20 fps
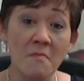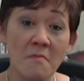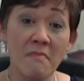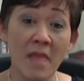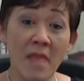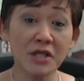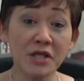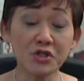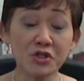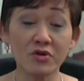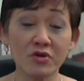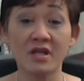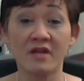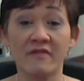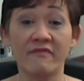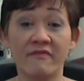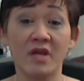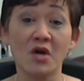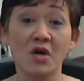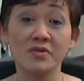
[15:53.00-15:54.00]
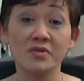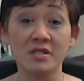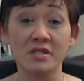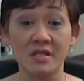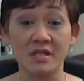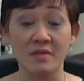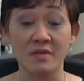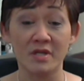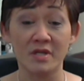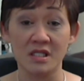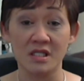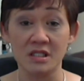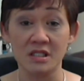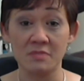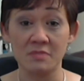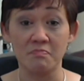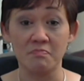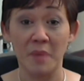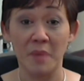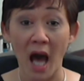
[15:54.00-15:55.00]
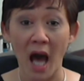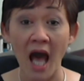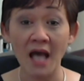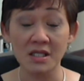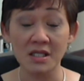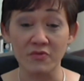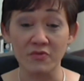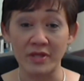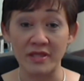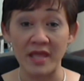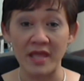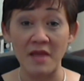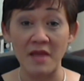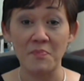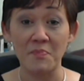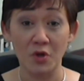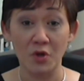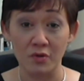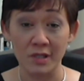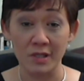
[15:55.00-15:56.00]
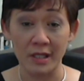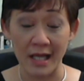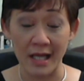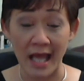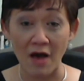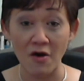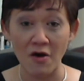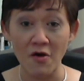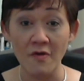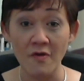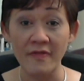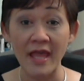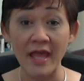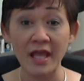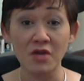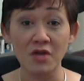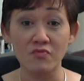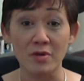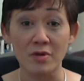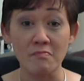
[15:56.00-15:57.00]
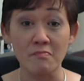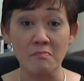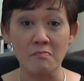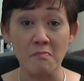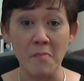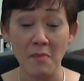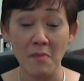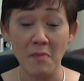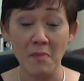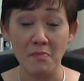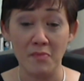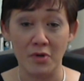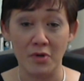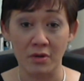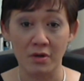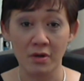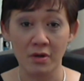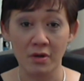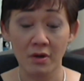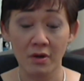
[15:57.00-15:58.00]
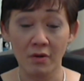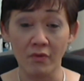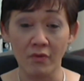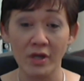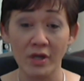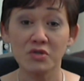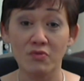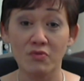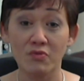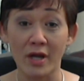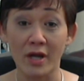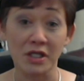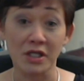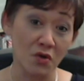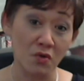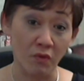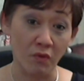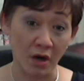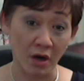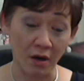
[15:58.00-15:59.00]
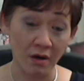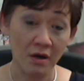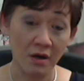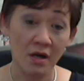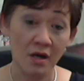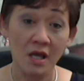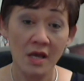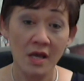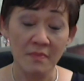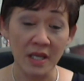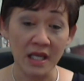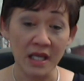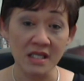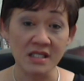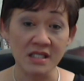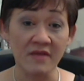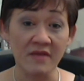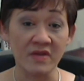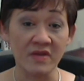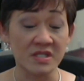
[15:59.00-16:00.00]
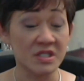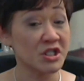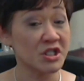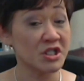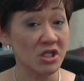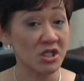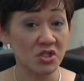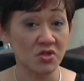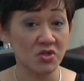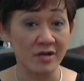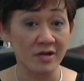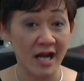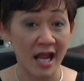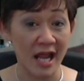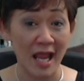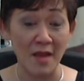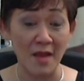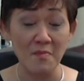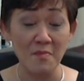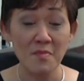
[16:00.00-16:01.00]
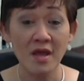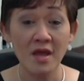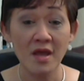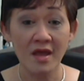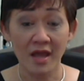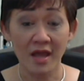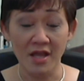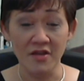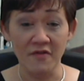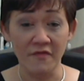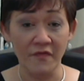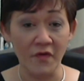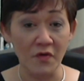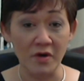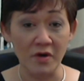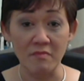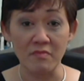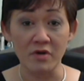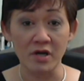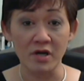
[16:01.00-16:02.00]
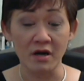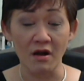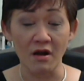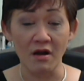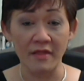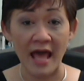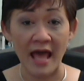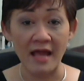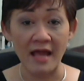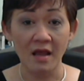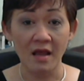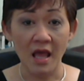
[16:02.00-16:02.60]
Make sure that if it goes in somebody's box, when they pull it out, they can remember which one you were. Because if it's just your name and your phone number and all that,